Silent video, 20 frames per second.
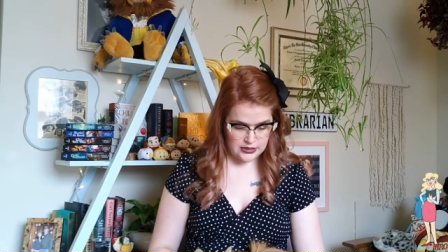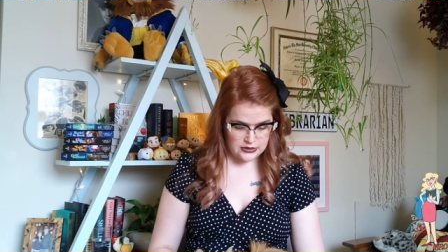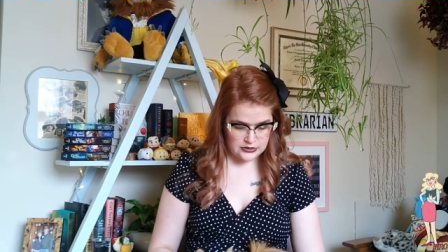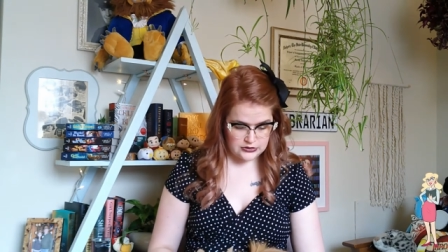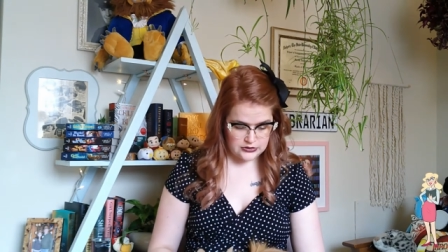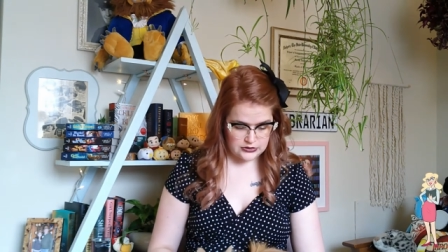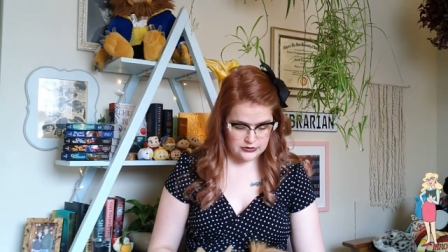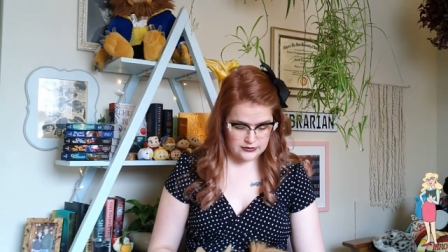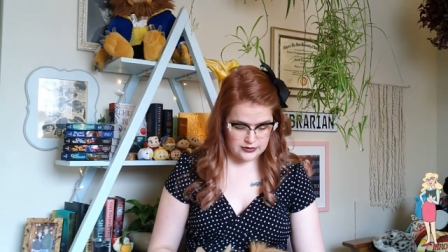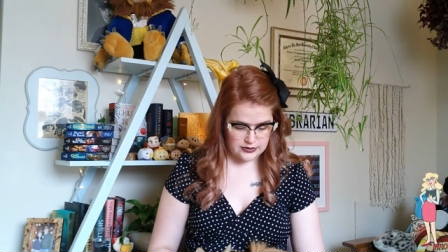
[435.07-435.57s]

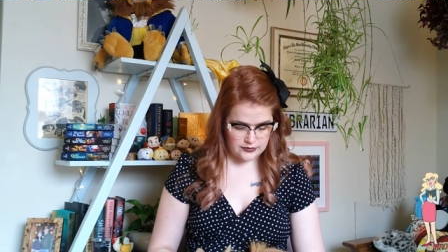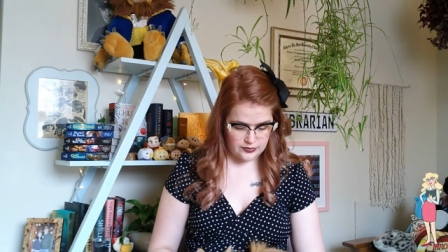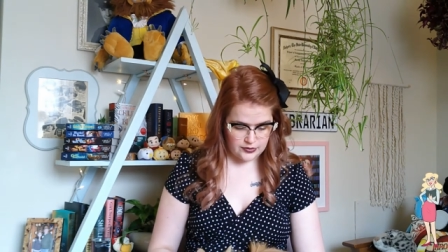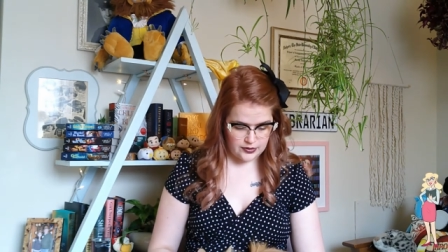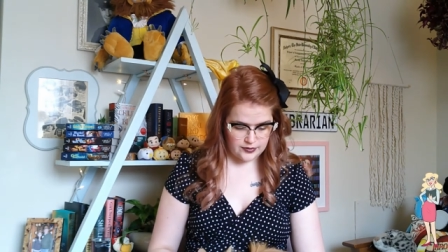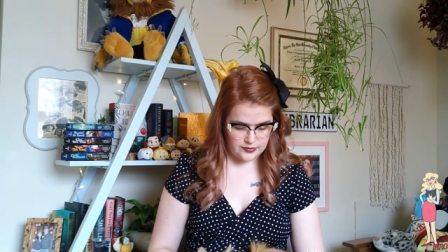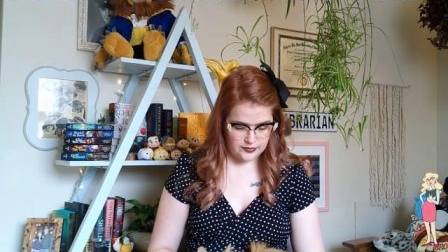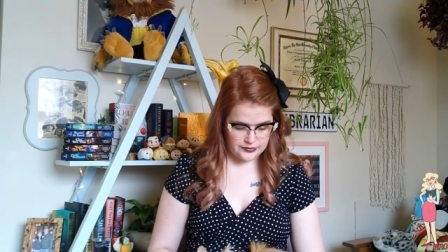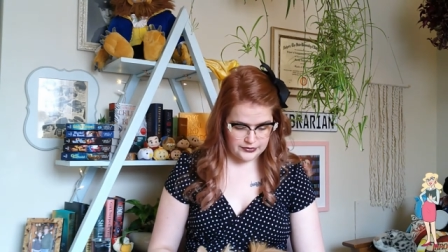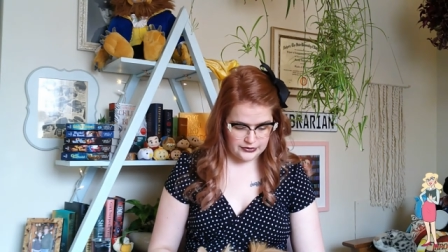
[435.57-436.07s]
So I'll
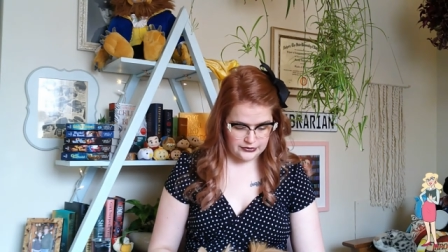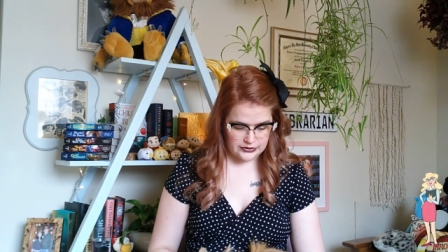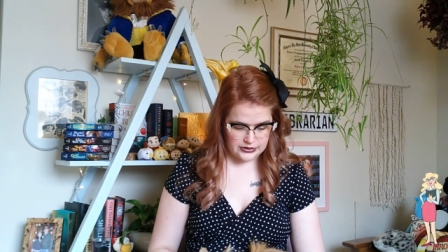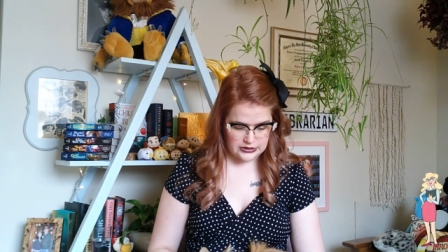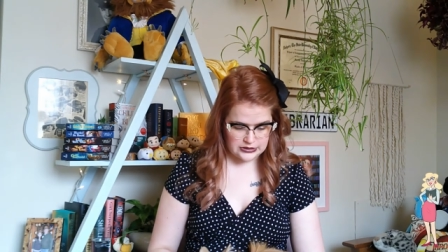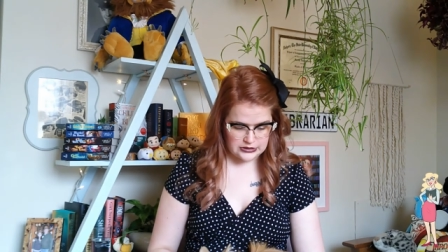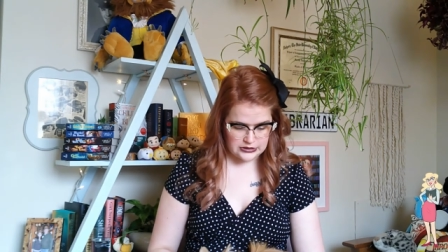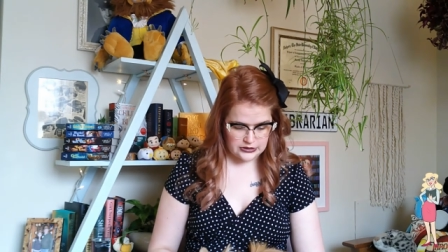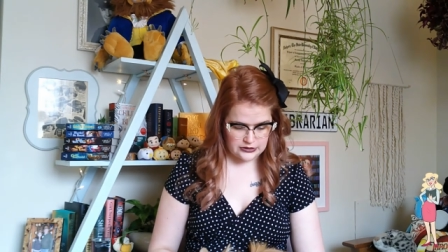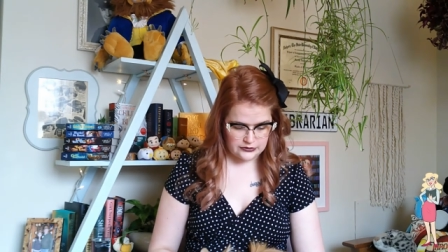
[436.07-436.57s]
probably look
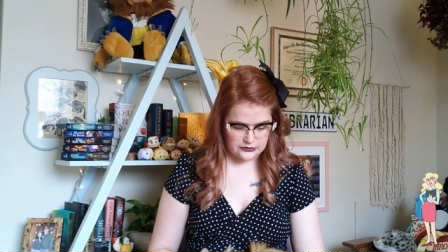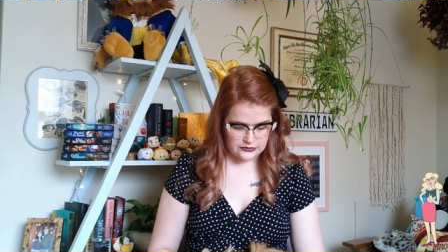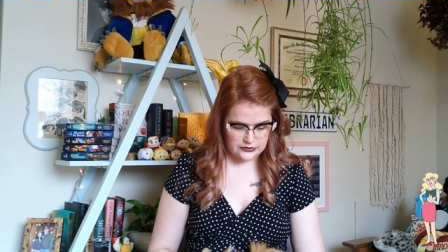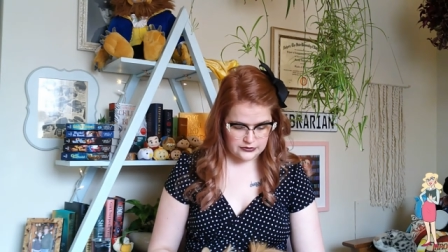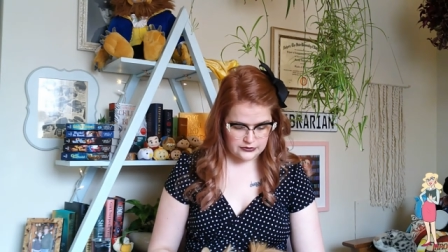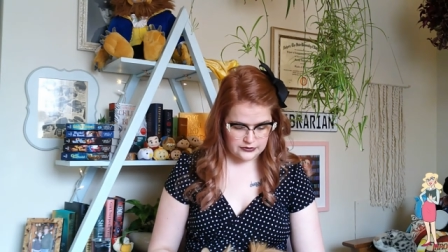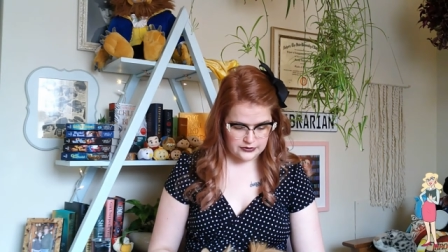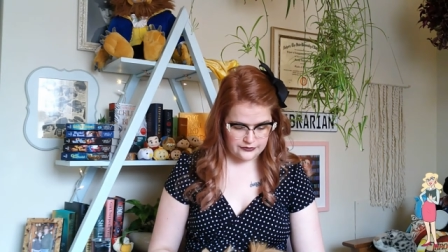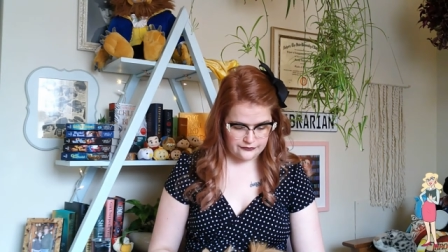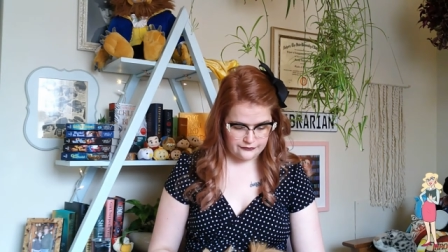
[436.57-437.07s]
into those
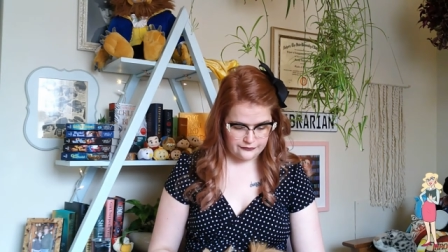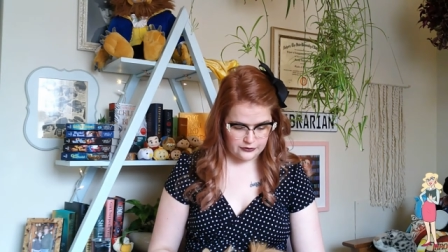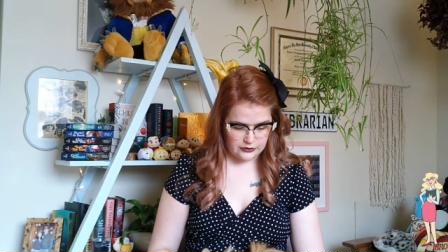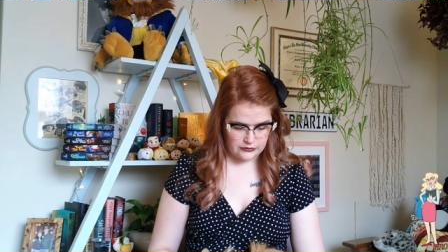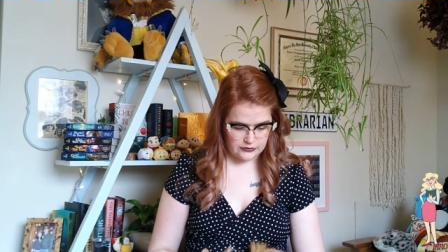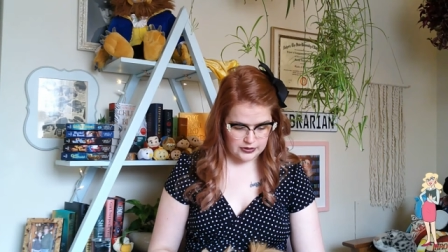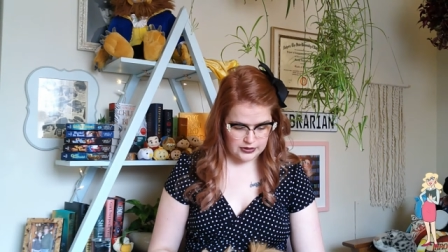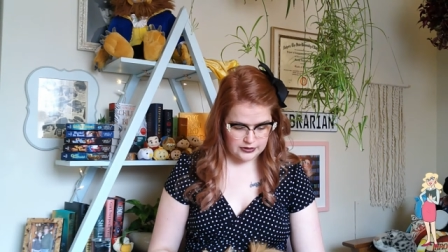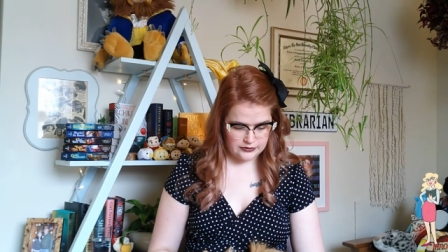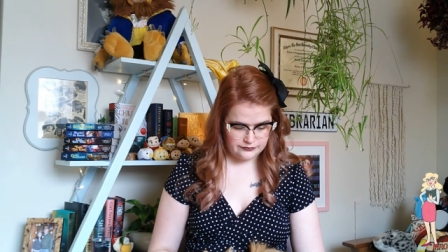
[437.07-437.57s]
going
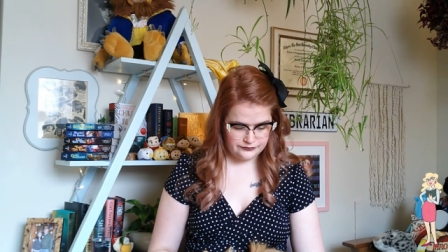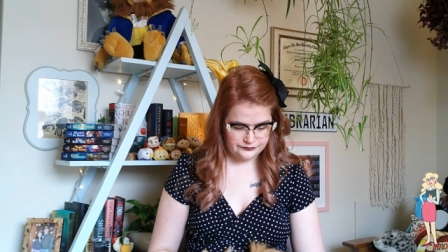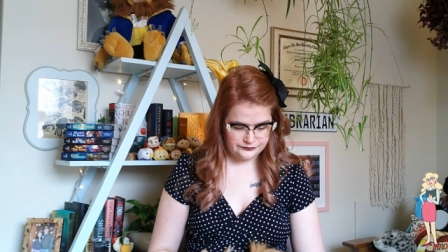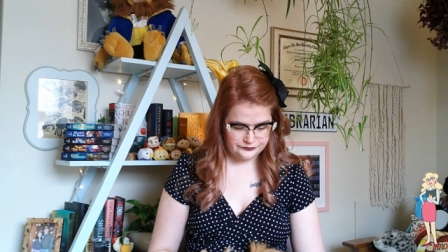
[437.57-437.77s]
forward.